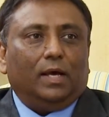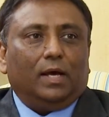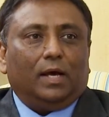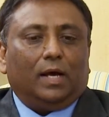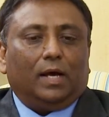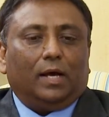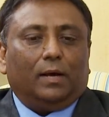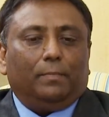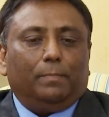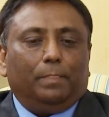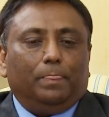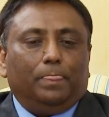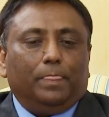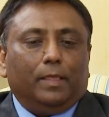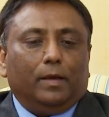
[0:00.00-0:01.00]

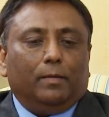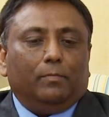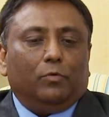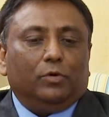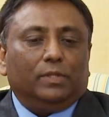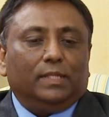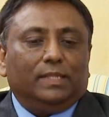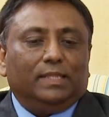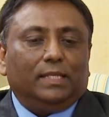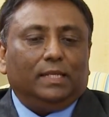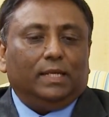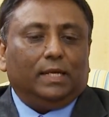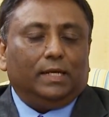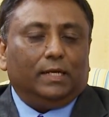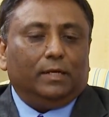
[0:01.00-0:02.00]
More than
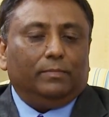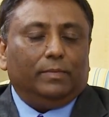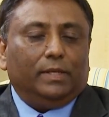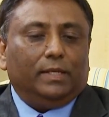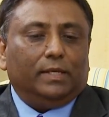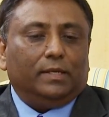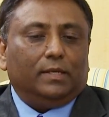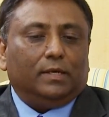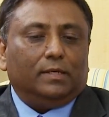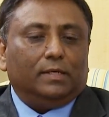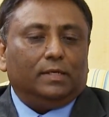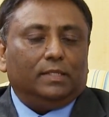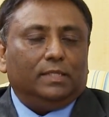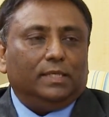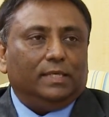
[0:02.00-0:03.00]
300 million
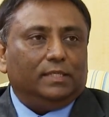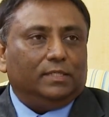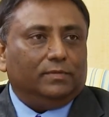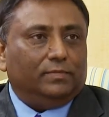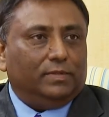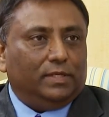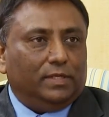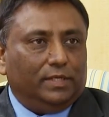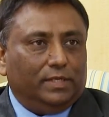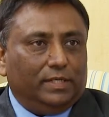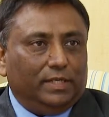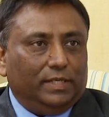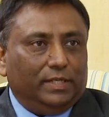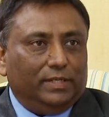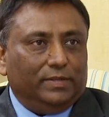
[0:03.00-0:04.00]
under the age of
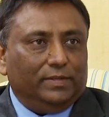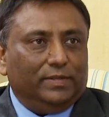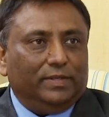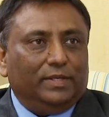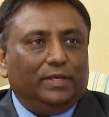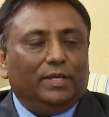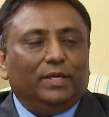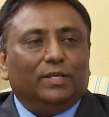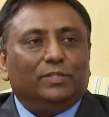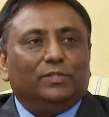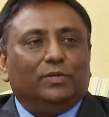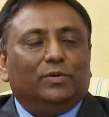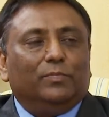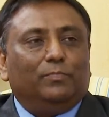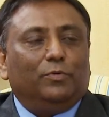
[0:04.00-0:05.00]
13.
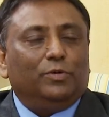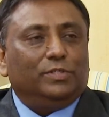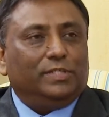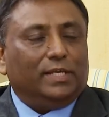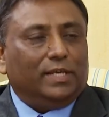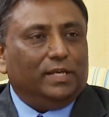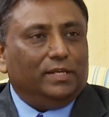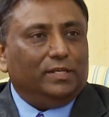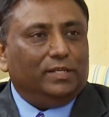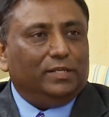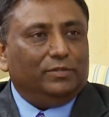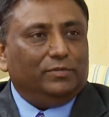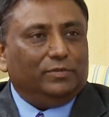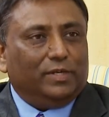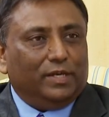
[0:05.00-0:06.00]
So post-secondary
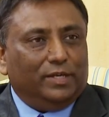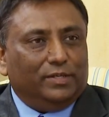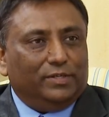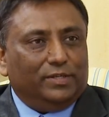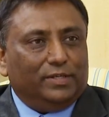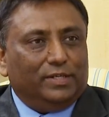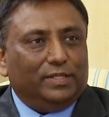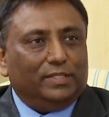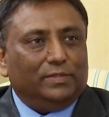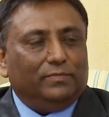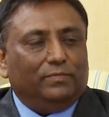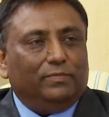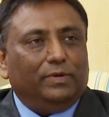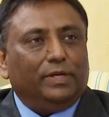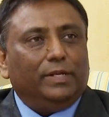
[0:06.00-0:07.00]
education is a
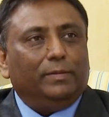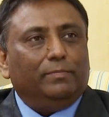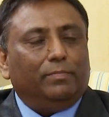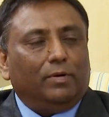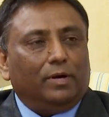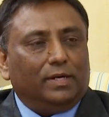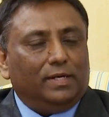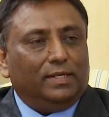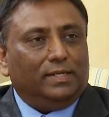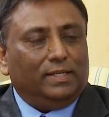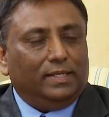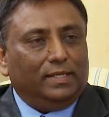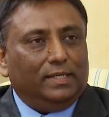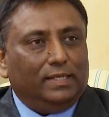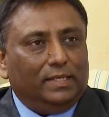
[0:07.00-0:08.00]
very important
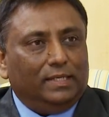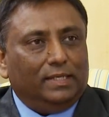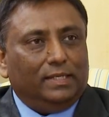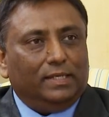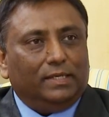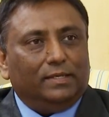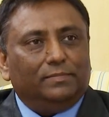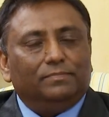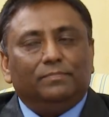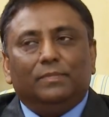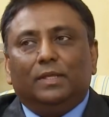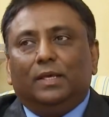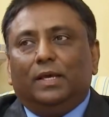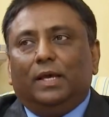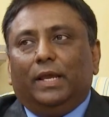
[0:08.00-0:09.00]
thing in India.
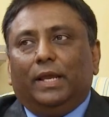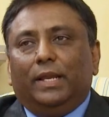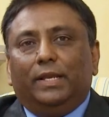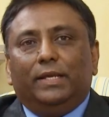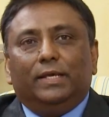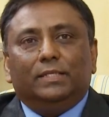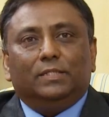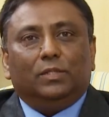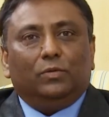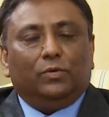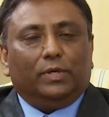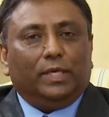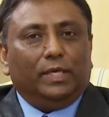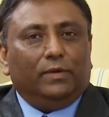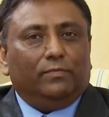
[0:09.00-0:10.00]
India is
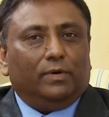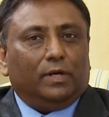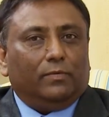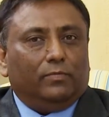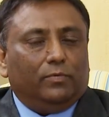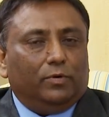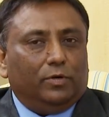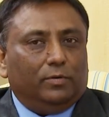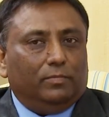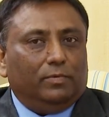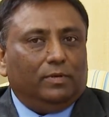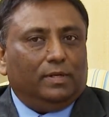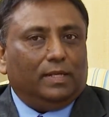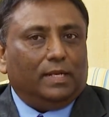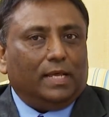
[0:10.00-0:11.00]
looking for
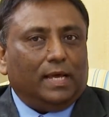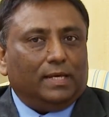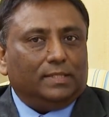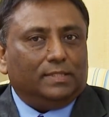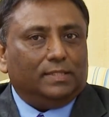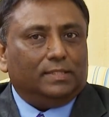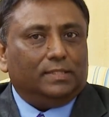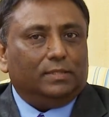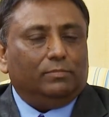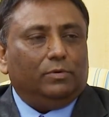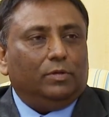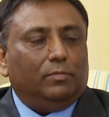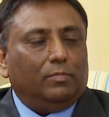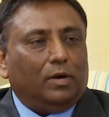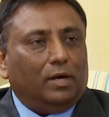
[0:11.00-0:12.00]
affordable and
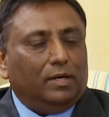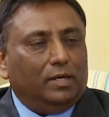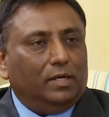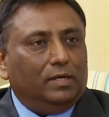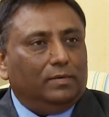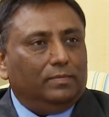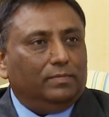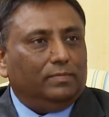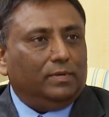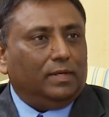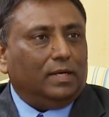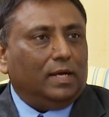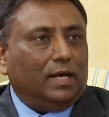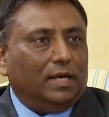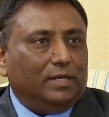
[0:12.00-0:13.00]
accessible model of
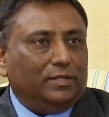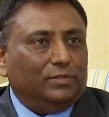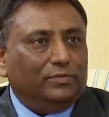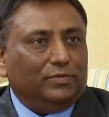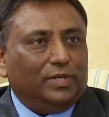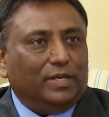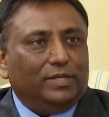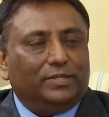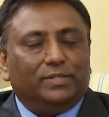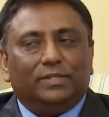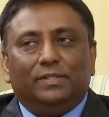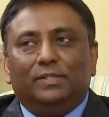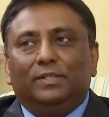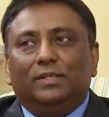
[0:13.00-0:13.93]
higher education.